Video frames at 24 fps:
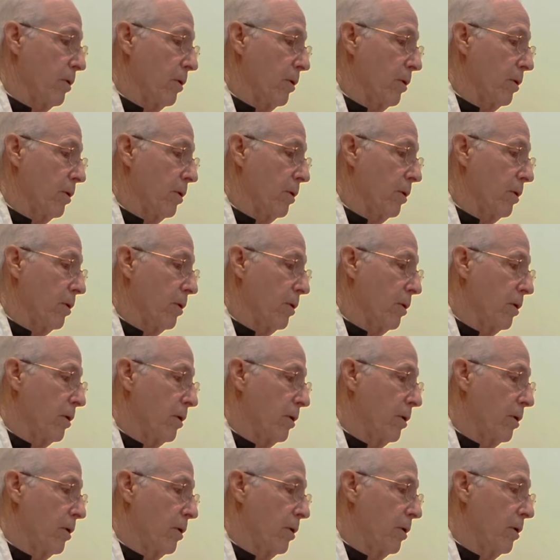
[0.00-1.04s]

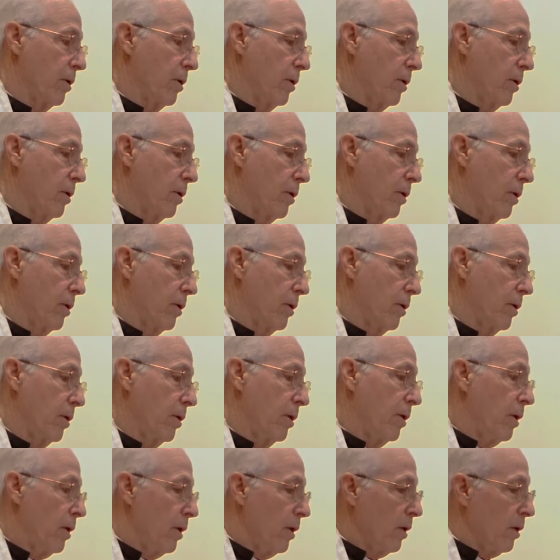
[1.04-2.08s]

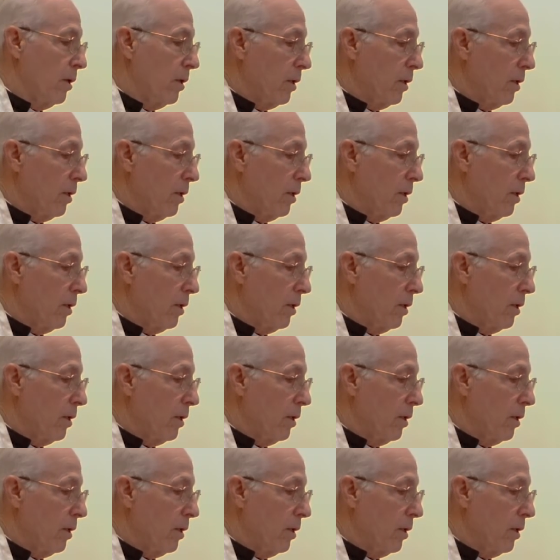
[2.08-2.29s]
No one is speaking in this clip.